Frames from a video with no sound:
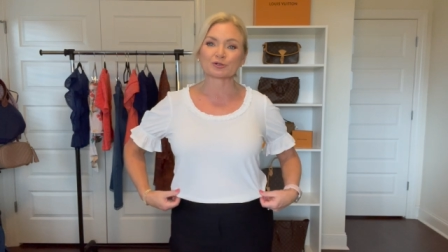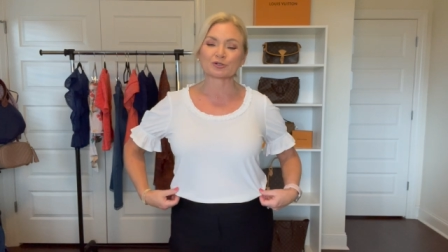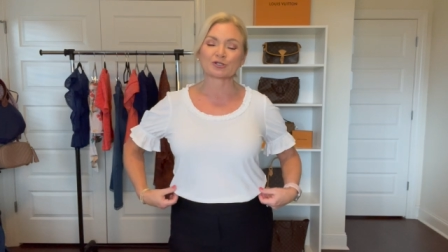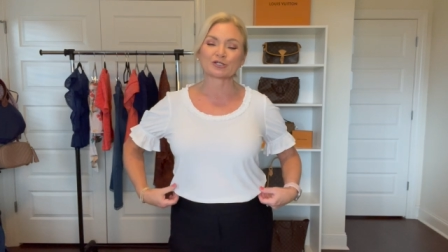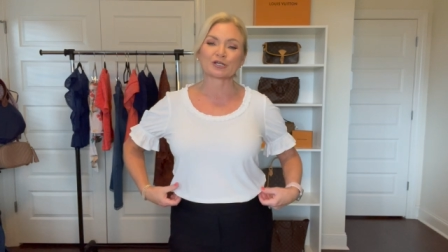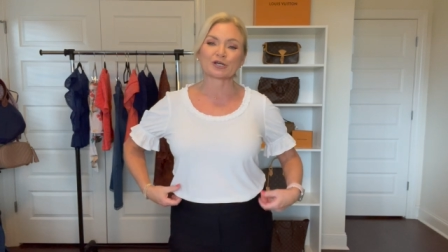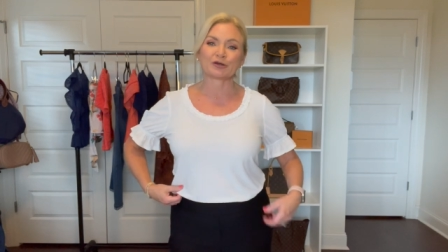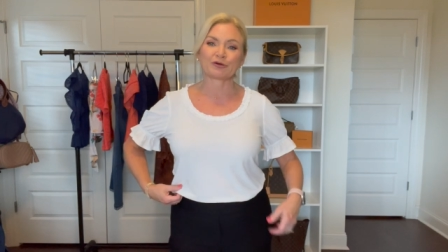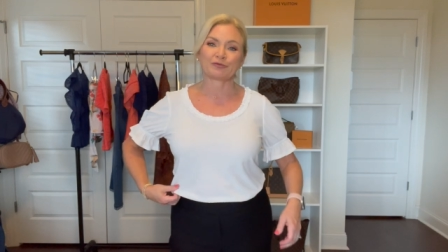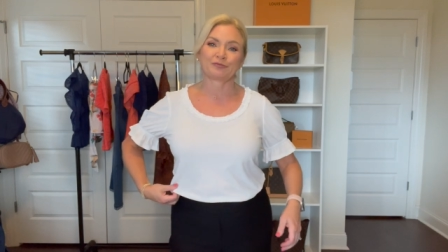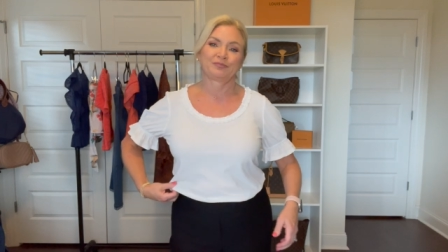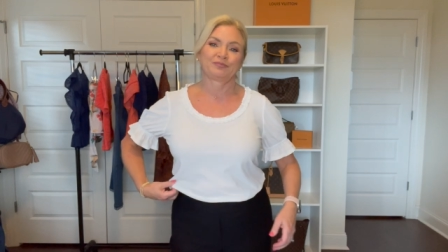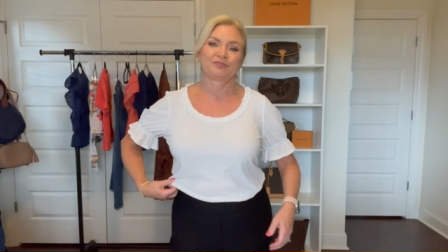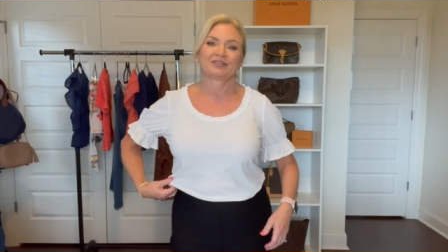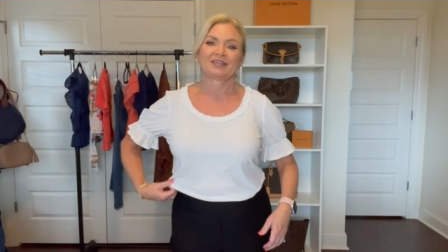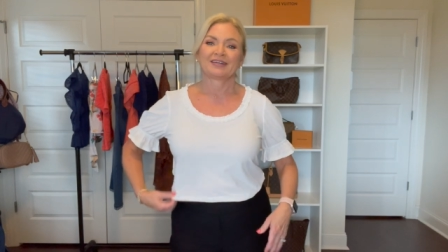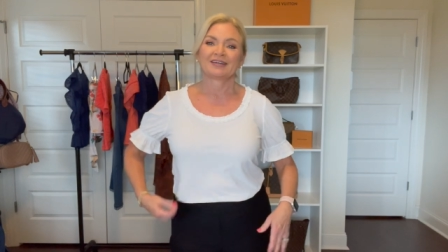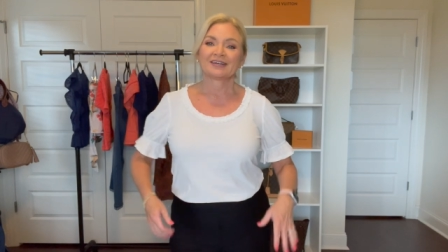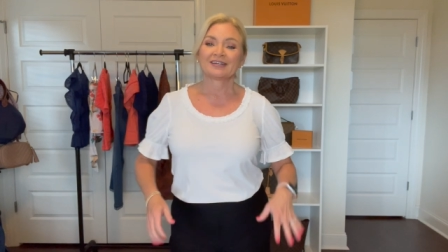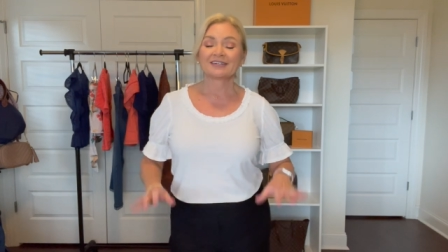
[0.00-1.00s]
So
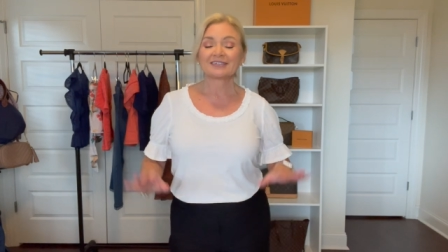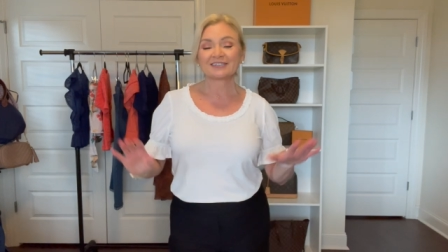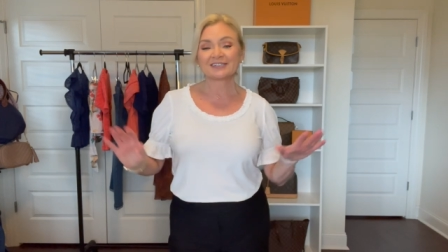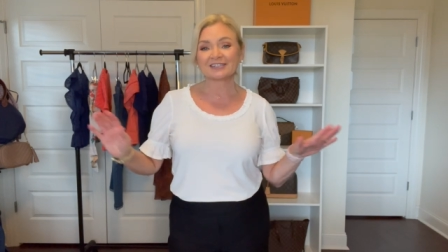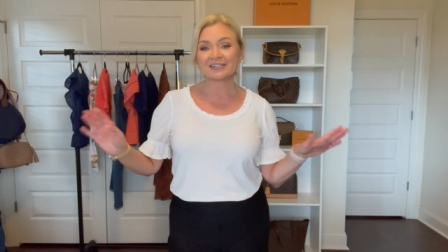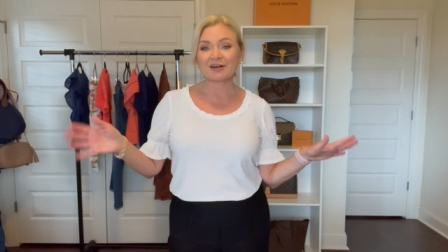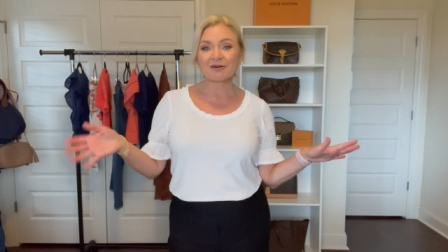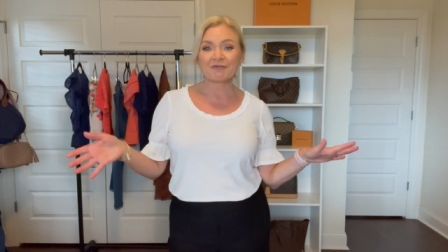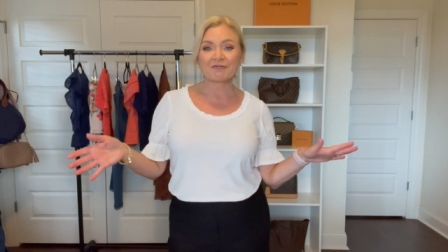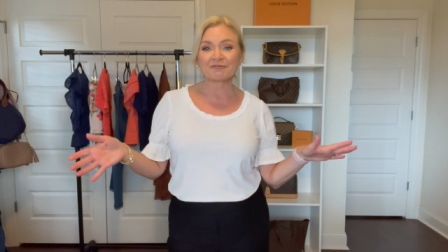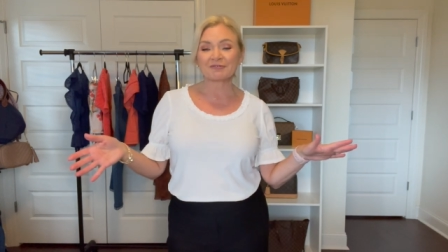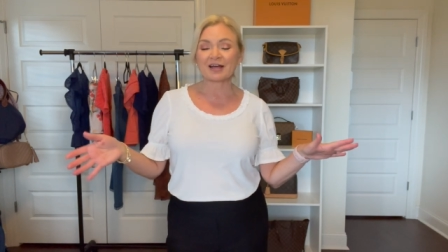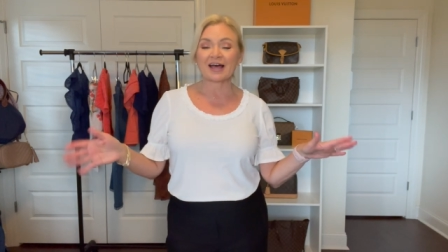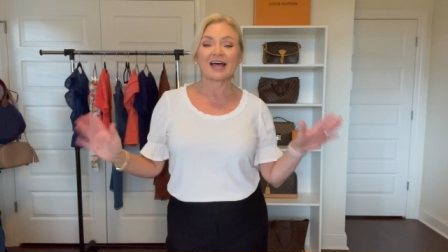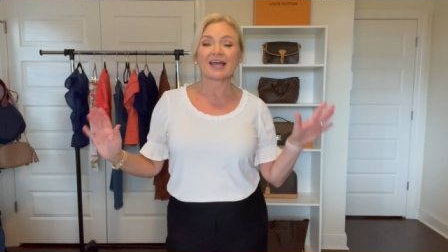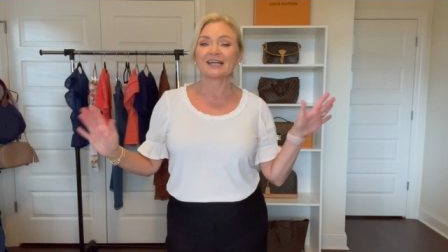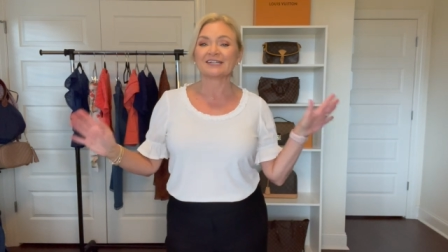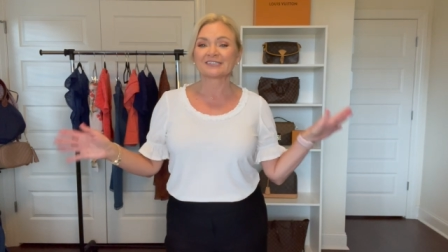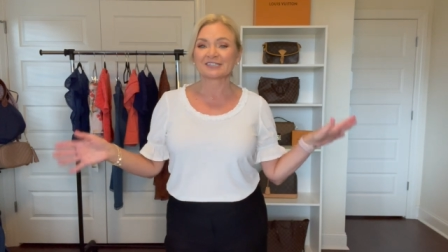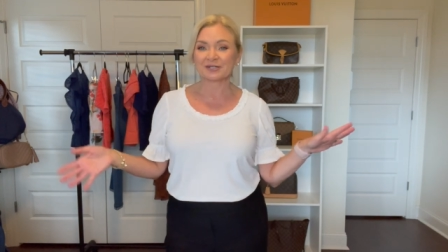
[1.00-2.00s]
don't, I
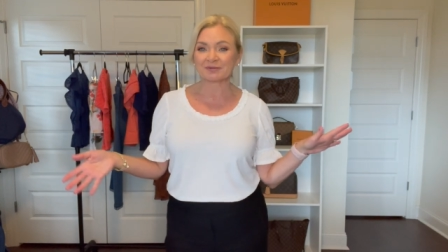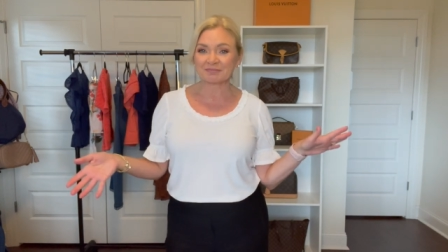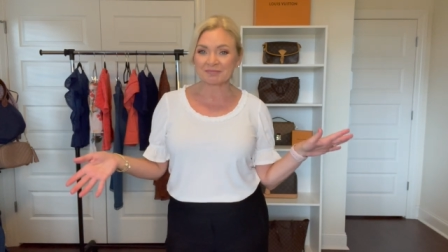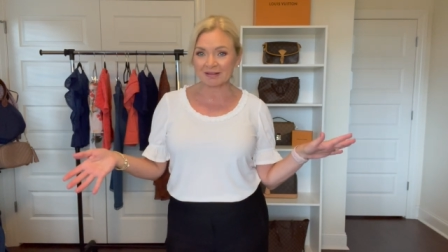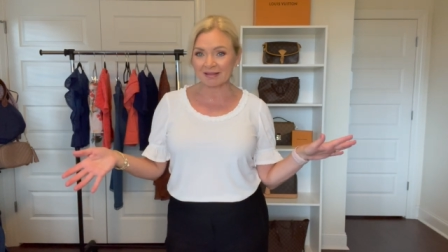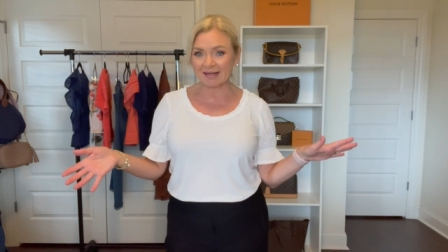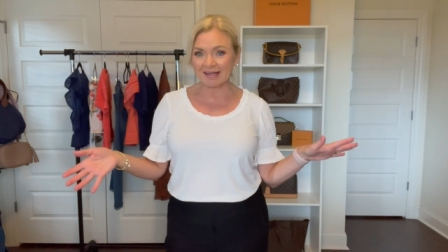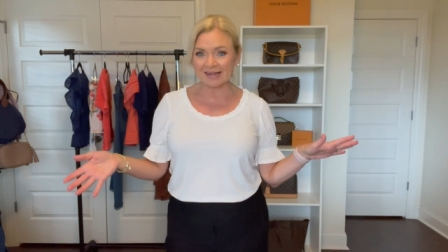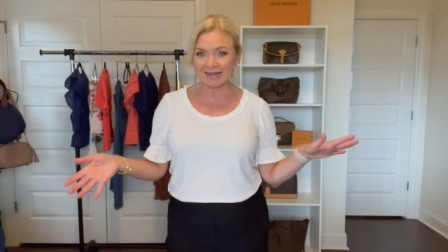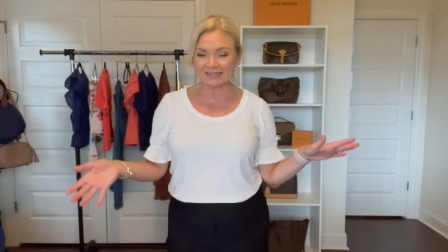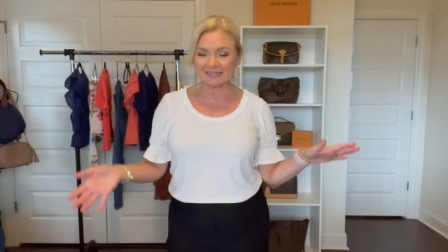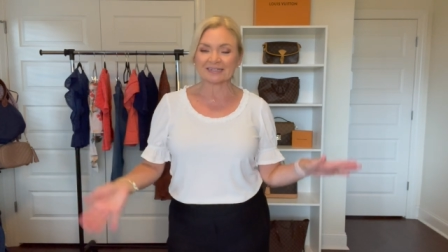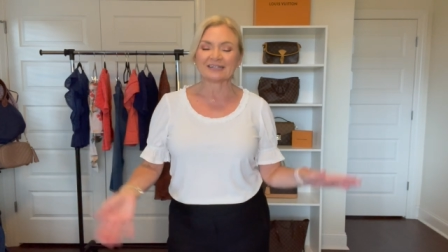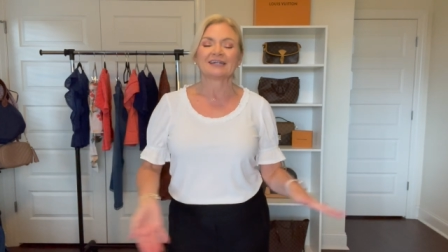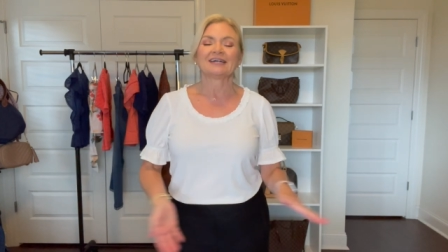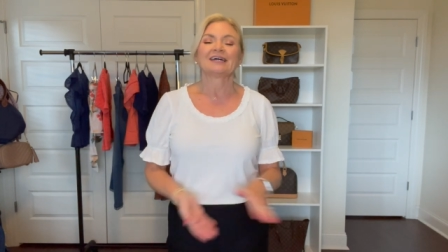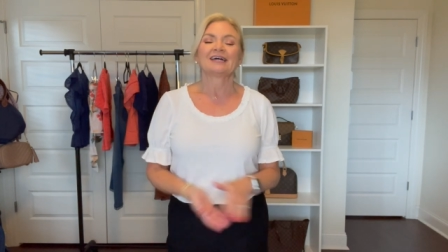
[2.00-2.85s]
hate to complain.